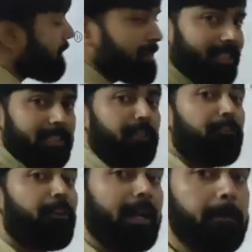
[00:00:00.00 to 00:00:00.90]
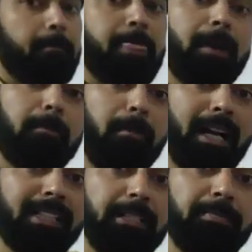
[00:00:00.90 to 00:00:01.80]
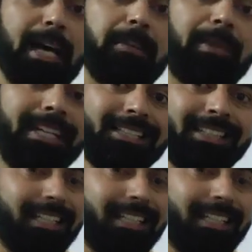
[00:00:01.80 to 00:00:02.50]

3 means 5 multiply by